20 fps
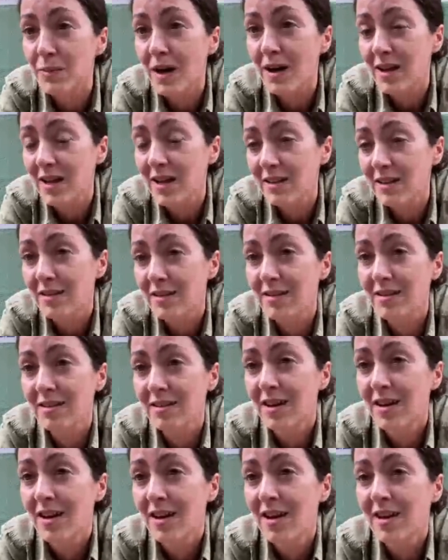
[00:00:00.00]
minds,
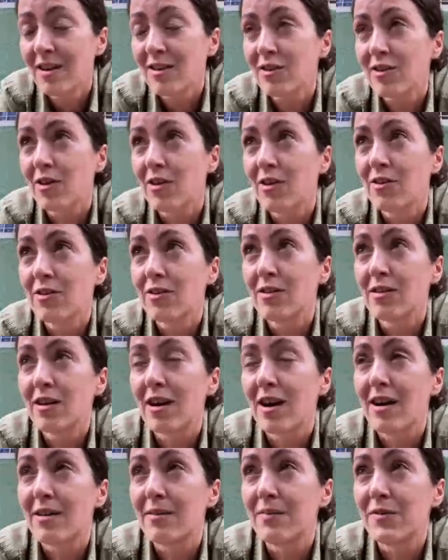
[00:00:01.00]
so
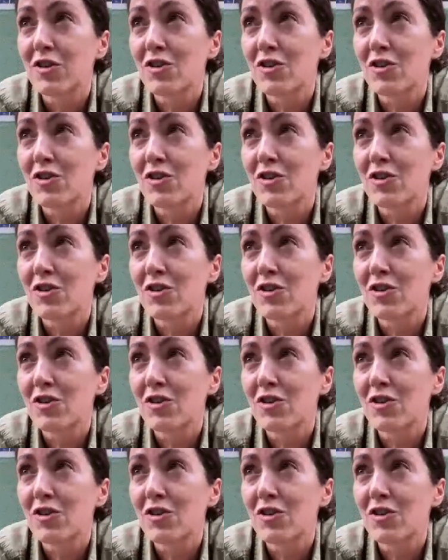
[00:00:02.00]
um,